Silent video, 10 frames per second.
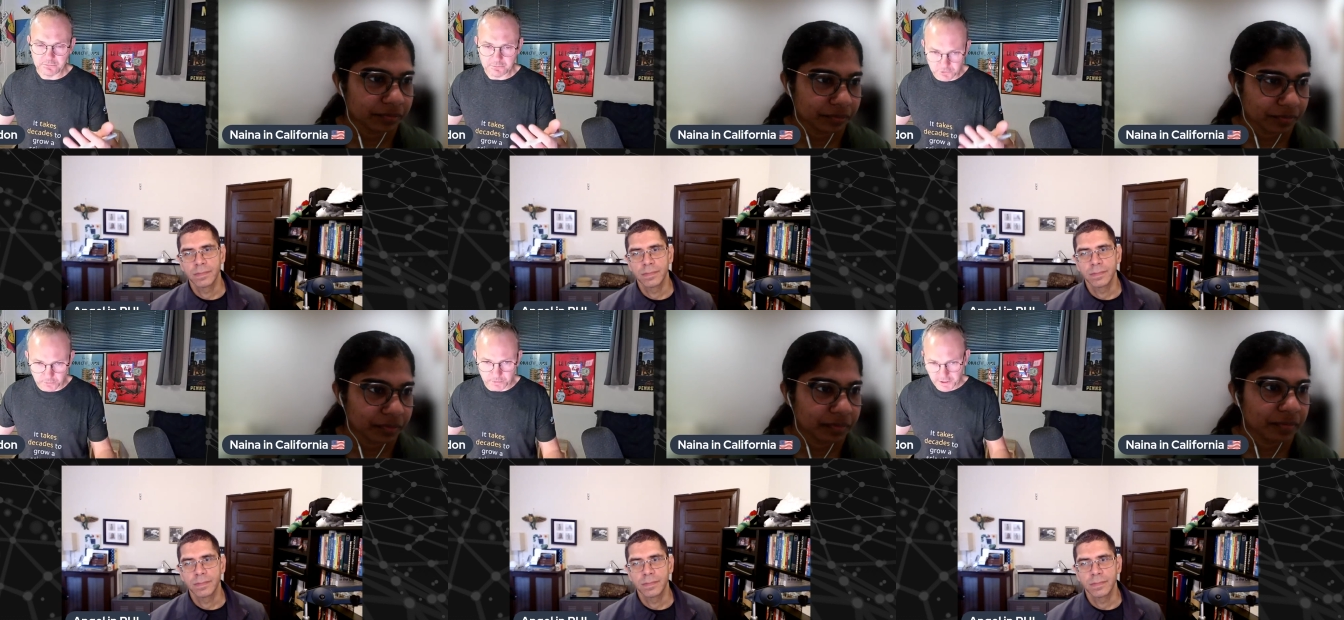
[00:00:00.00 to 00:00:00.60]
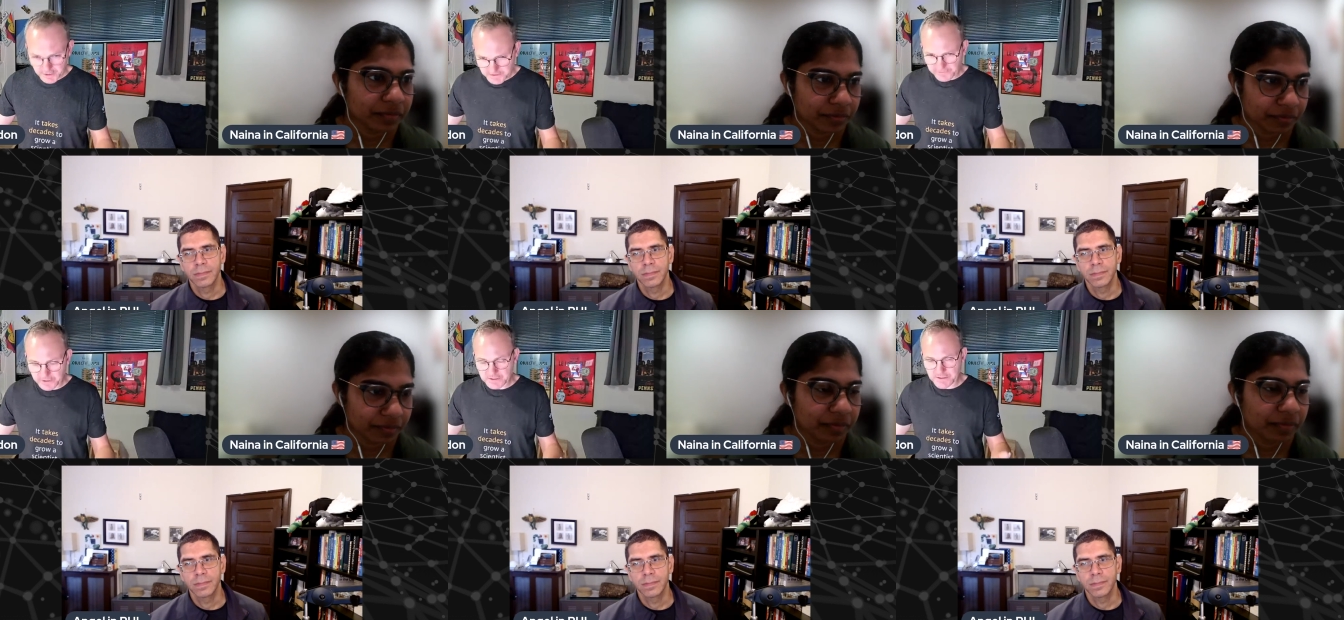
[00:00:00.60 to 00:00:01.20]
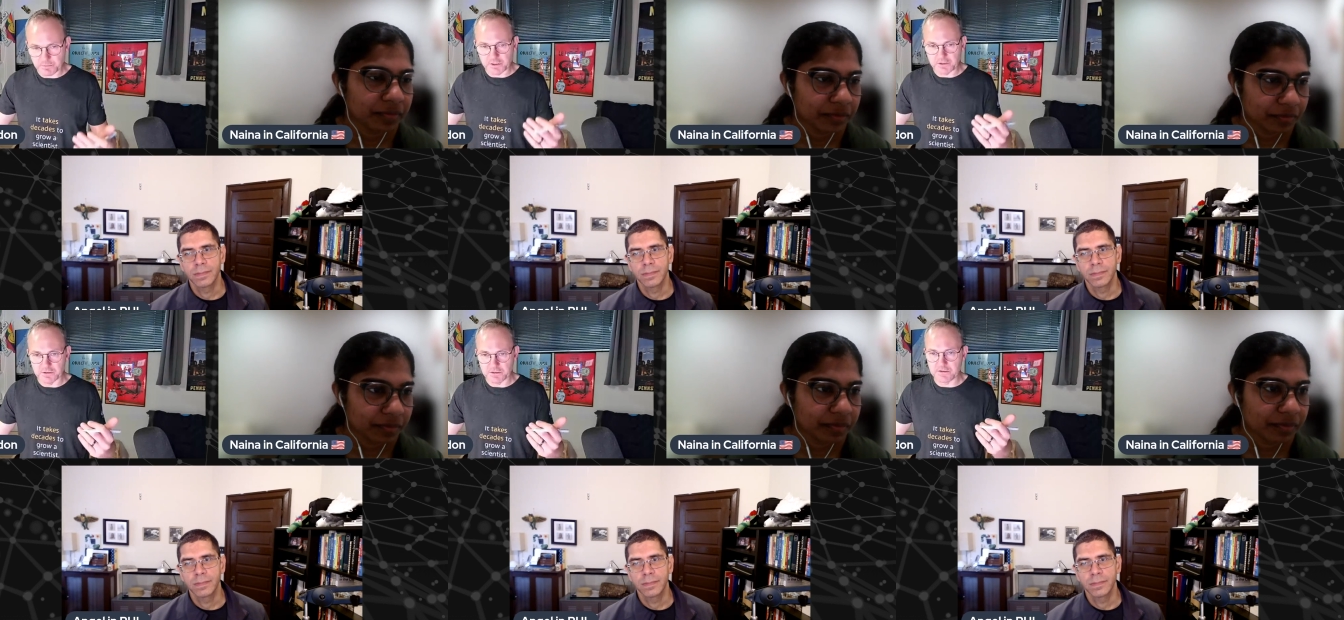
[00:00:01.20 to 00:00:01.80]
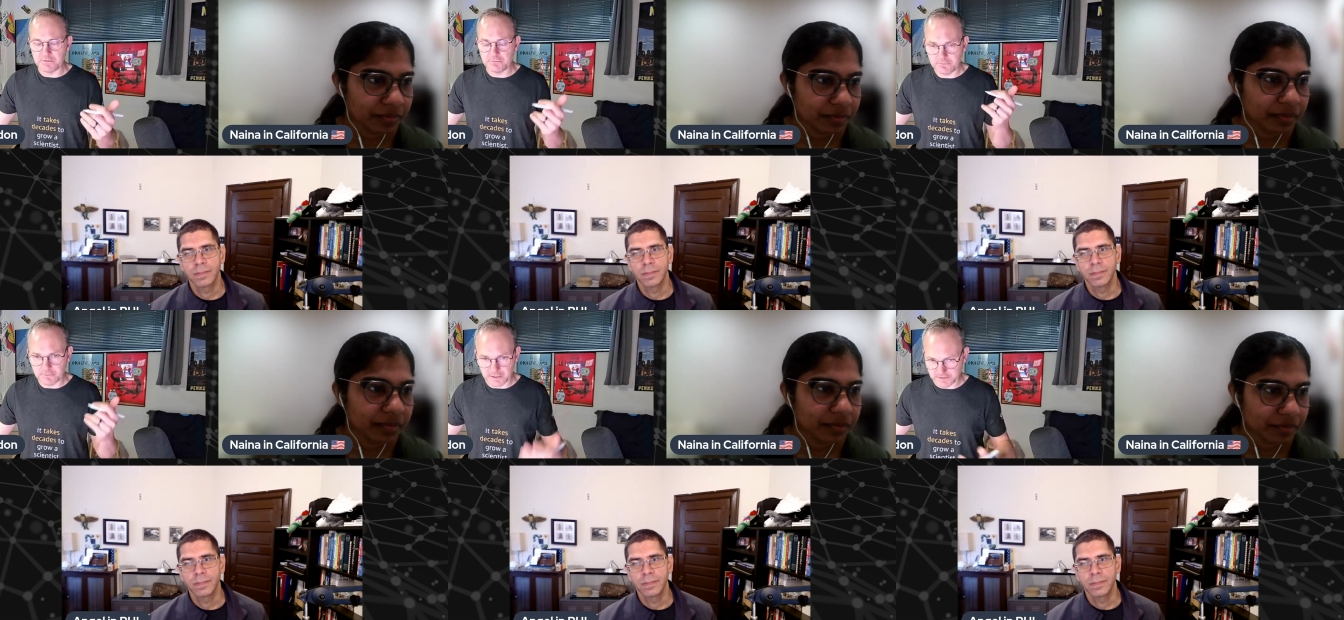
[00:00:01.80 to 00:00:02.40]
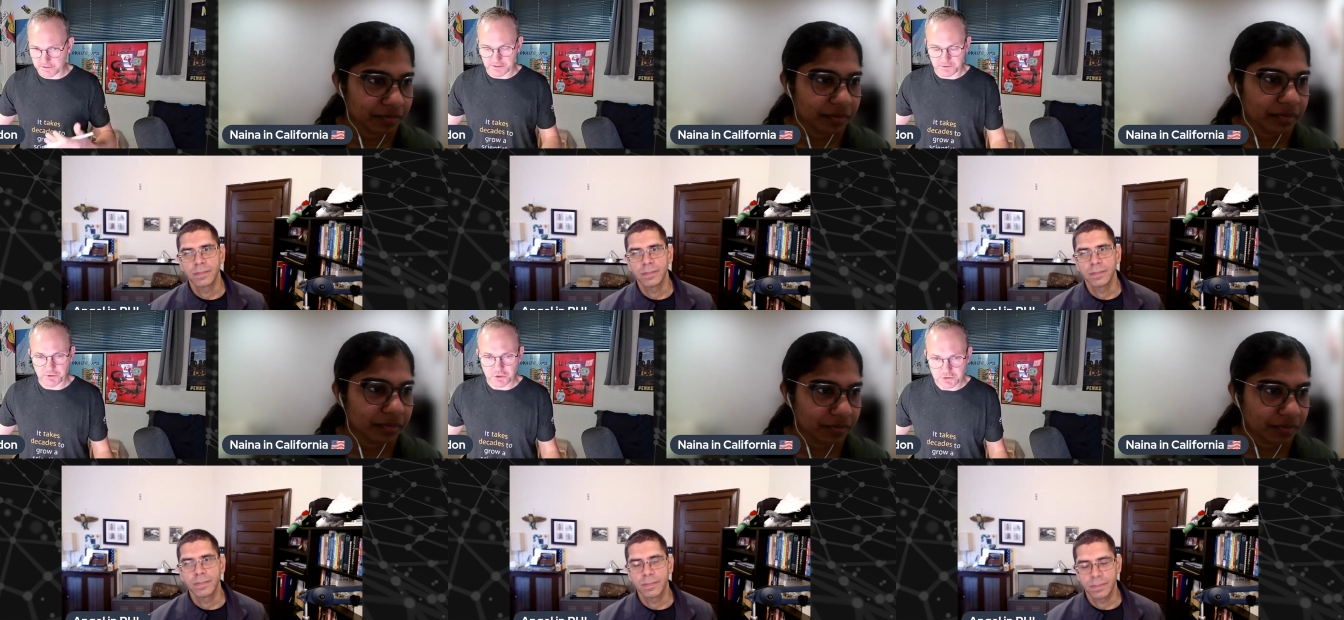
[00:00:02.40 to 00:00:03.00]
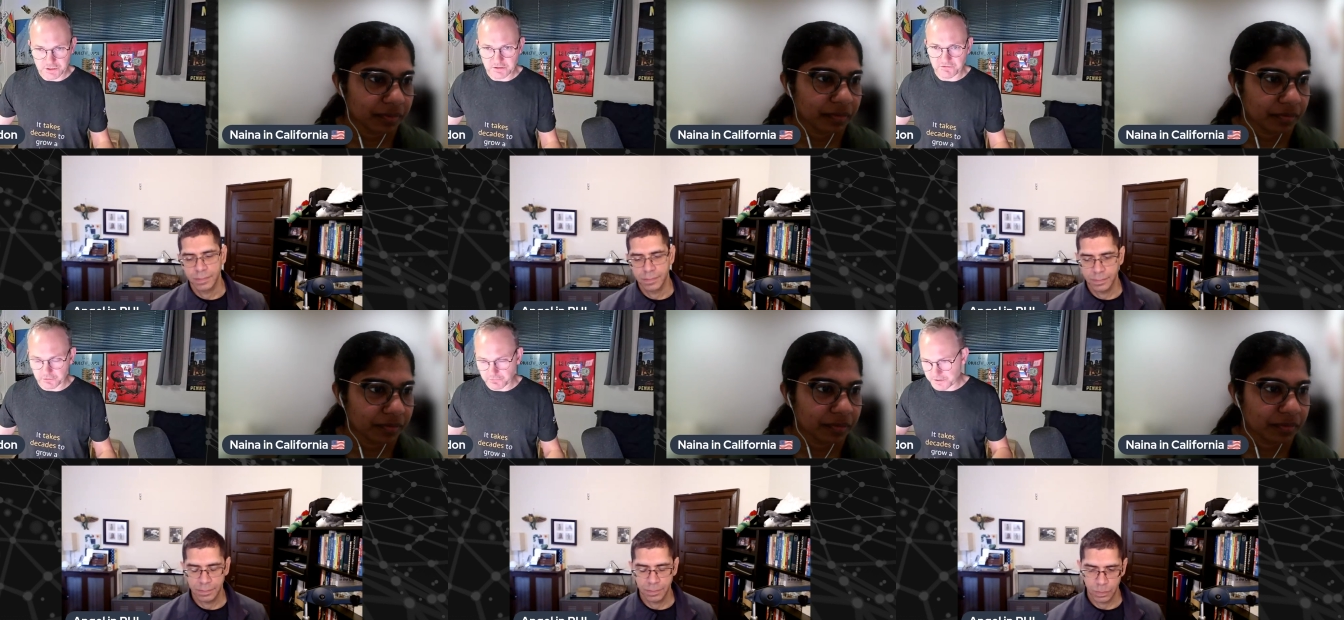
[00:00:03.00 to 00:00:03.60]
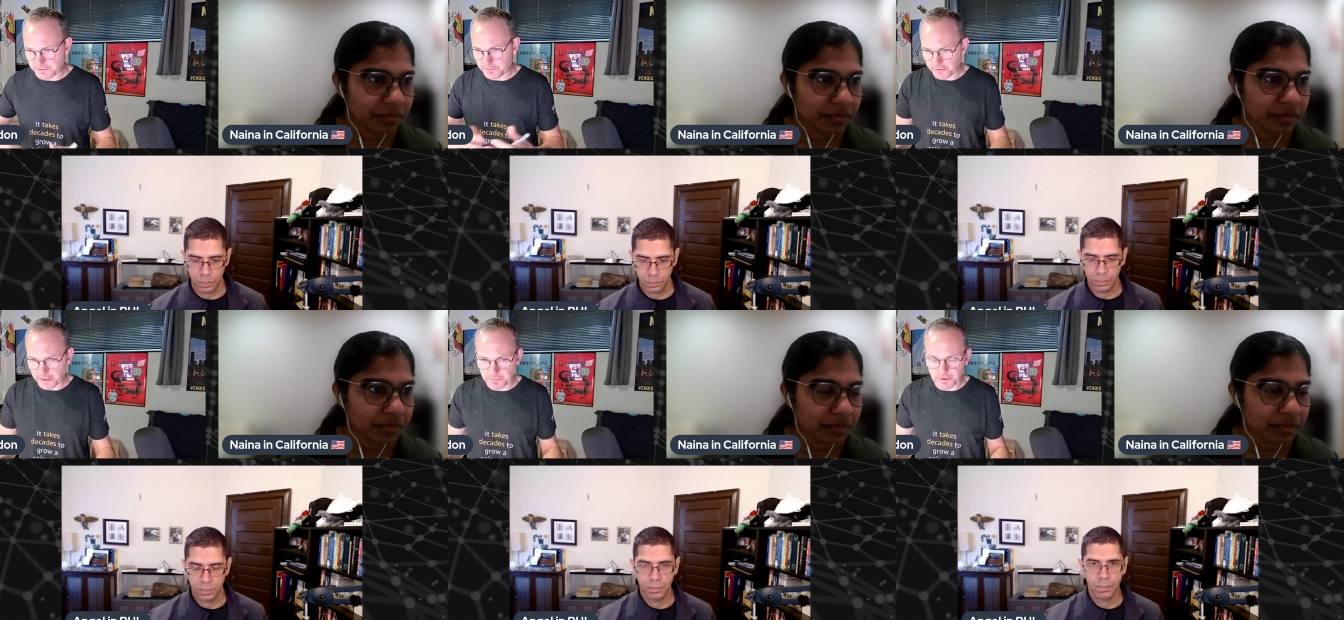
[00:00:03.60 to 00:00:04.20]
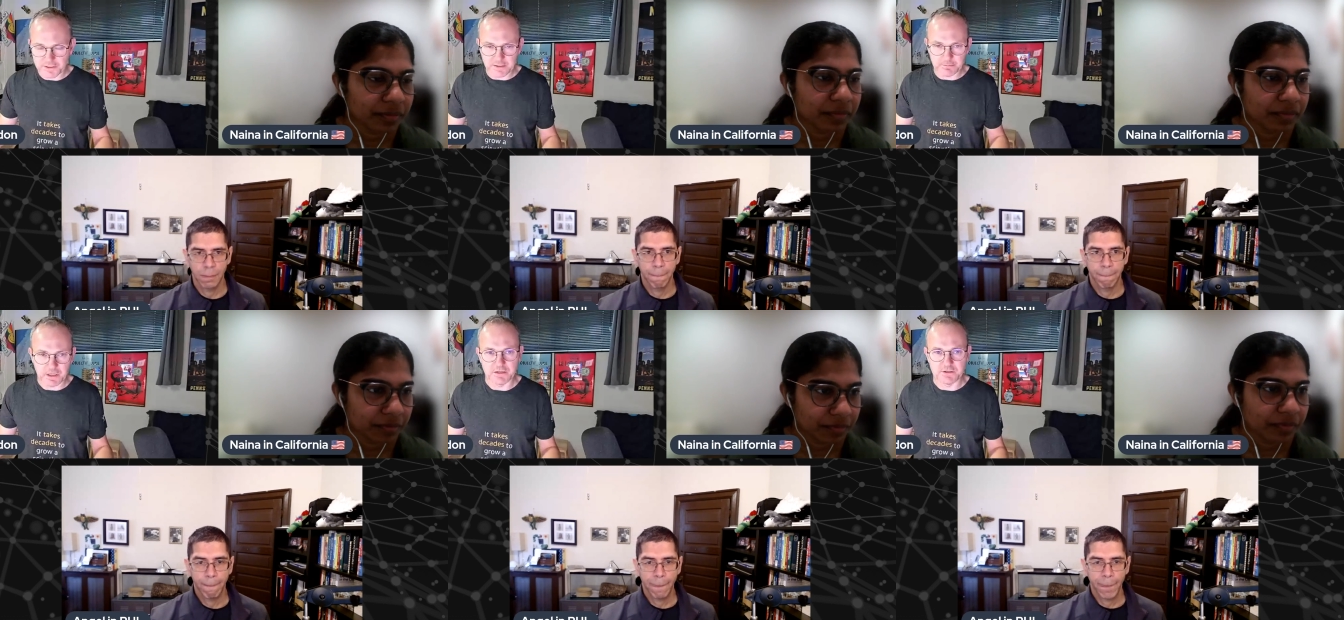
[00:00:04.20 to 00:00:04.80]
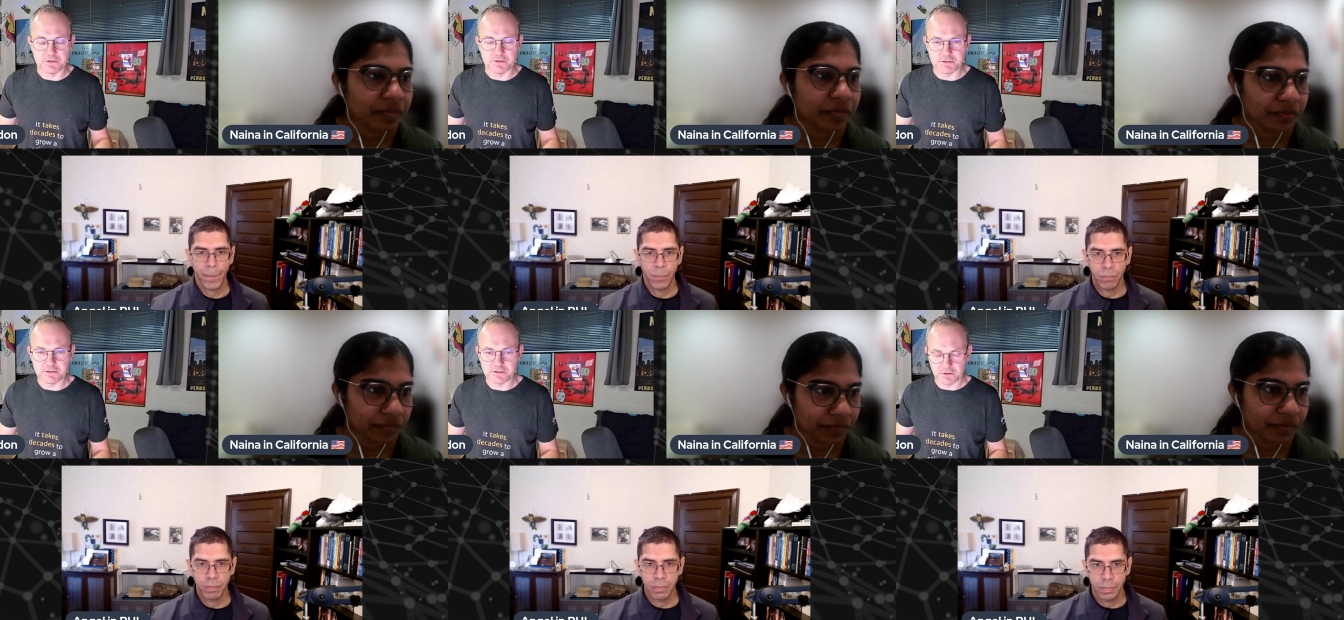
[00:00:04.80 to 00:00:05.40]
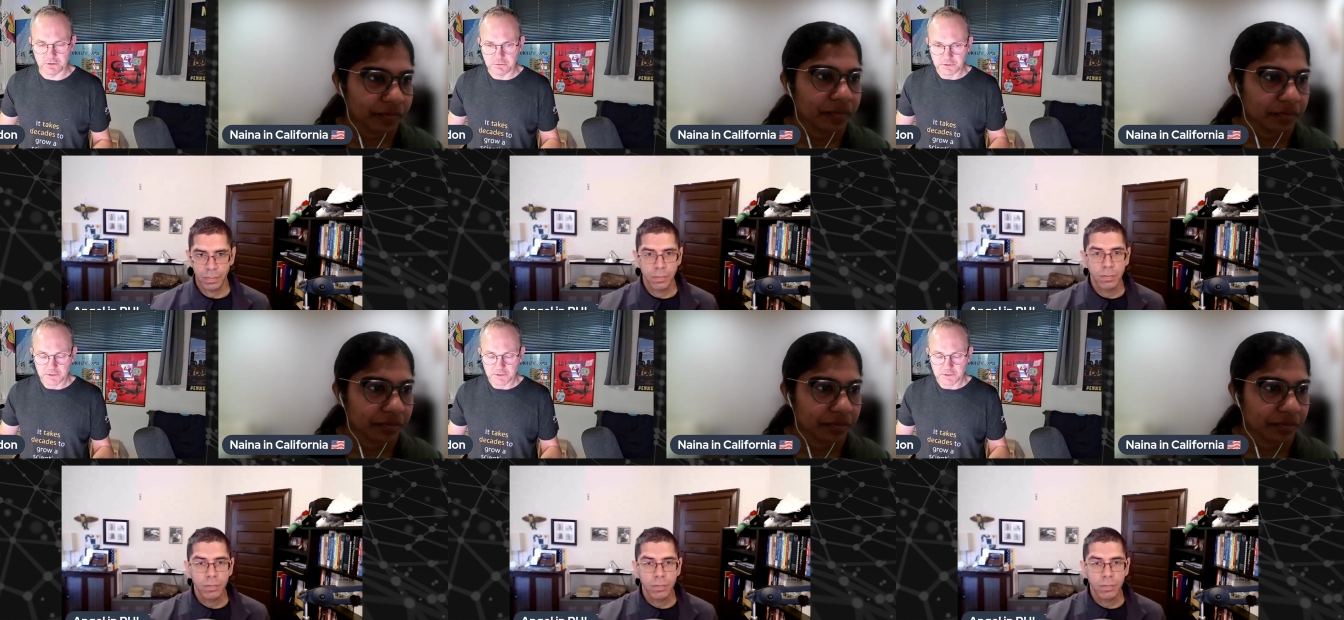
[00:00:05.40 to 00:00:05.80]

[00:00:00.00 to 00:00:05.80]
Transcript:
Speaker 1: Kubernetes fleets because that's that's what they're using for the rest of their enterprise applications, and so